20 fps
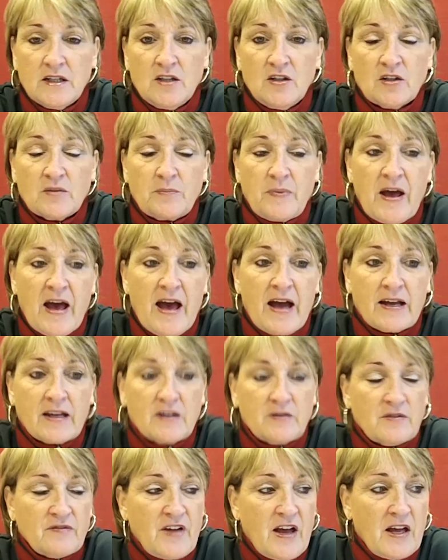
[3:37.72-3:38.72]
look back
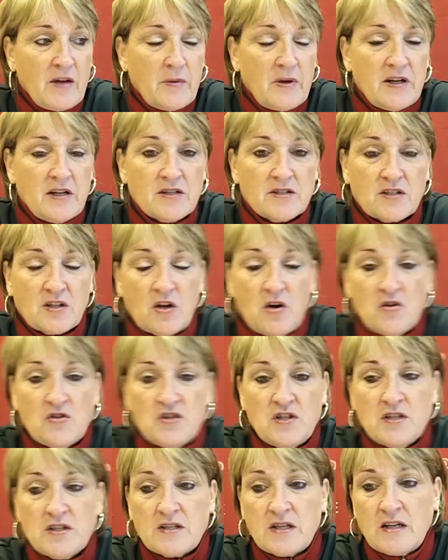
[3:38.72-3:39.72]
and evaluate it as
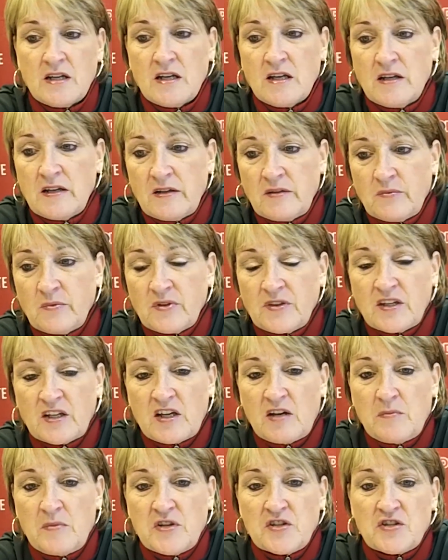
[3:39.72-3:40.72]
coaches and with the
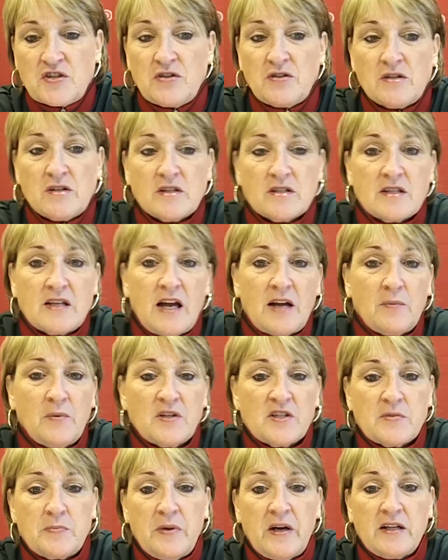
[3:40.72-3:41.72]
commissioner and decide
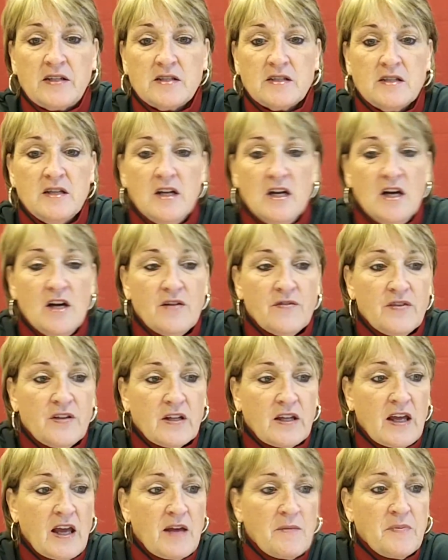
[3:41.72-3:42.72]
what's best for
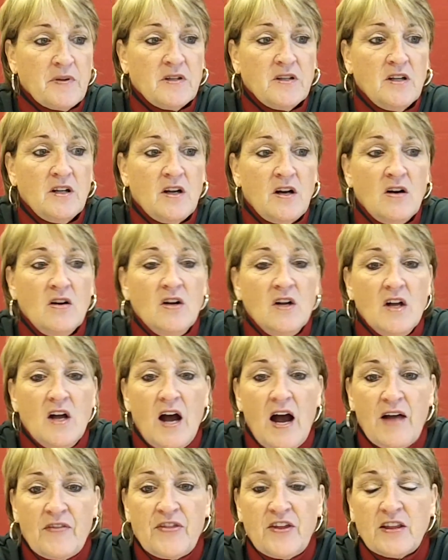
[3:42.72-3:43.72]
the game. But, you know,
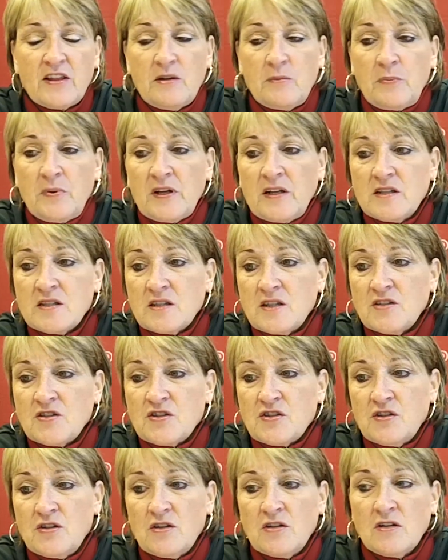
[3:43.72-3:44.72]
I think the biggest
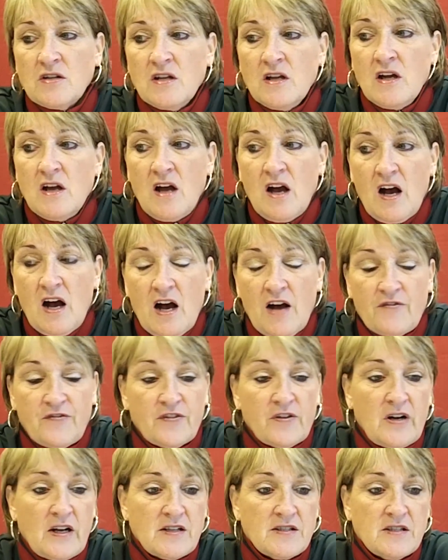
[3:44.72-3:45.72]
concern
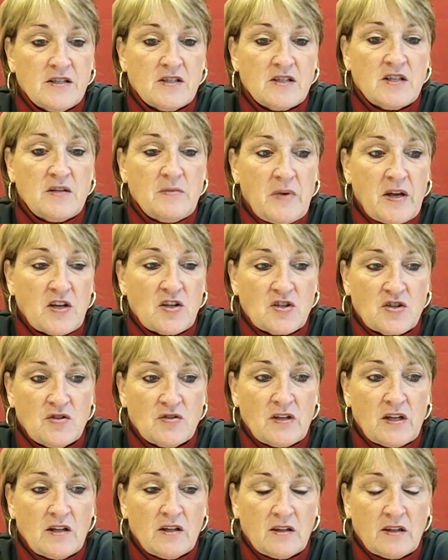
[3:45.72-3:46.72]
for us is to make
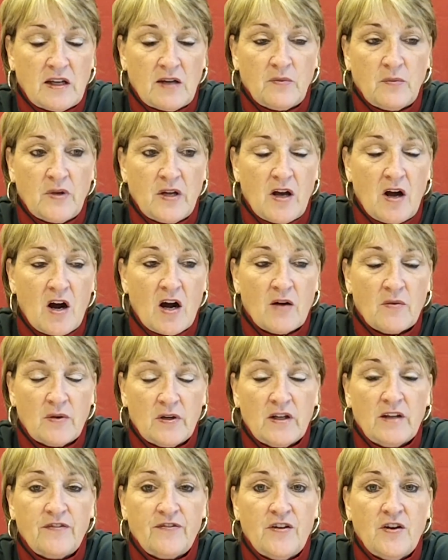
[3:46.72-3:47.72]
sure that we are
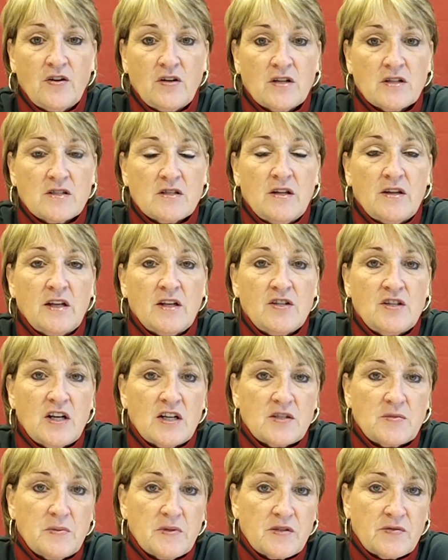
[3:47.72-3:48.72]
really focused on the
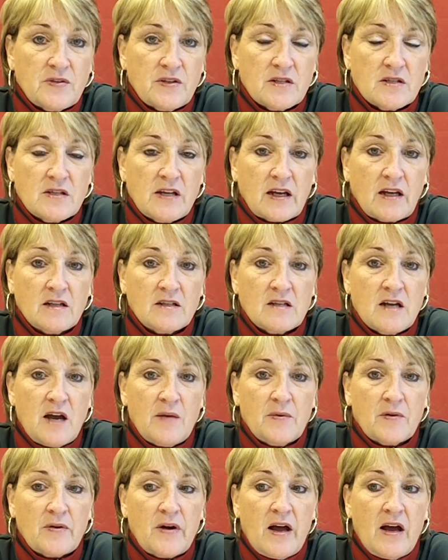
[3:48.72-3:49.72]
adjustments for the second
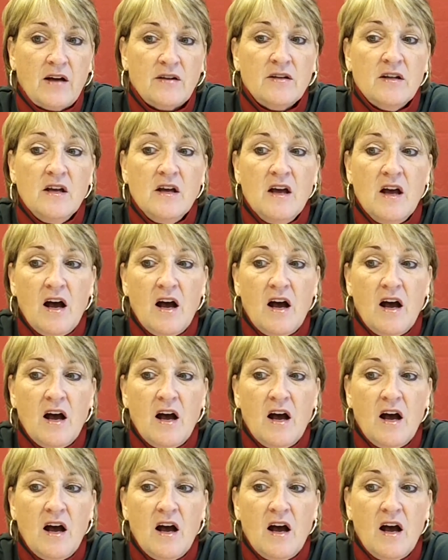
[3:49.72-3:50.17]
time around.